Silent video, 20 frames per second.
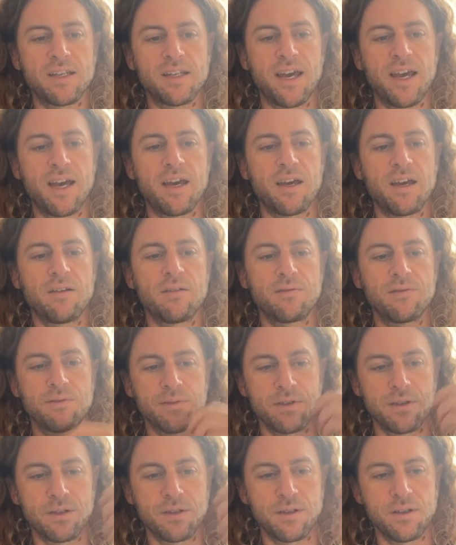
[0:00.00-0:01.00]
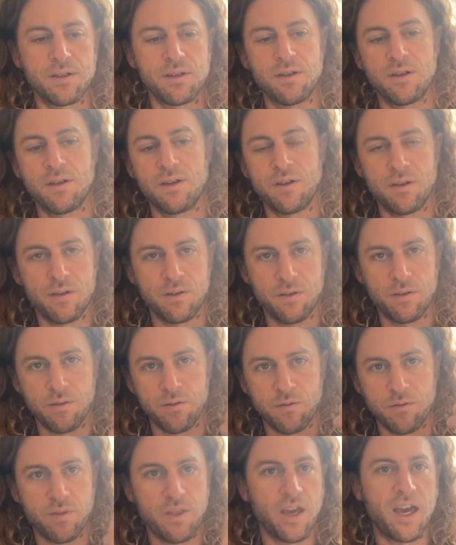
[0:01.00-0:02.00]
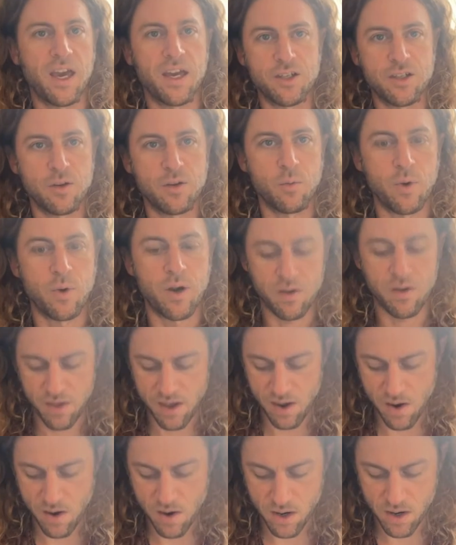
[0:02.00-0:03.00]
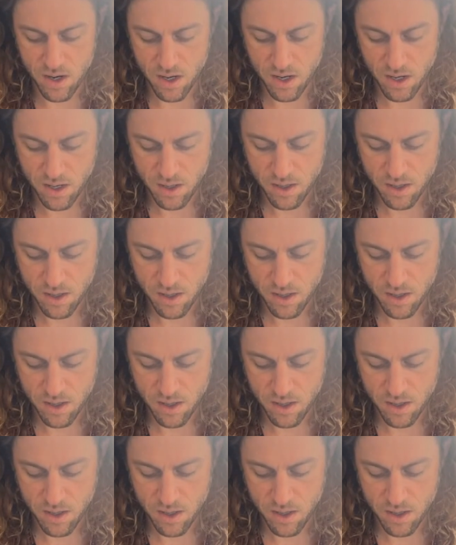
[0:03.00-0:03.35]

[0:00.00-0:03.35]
have that get to where they are,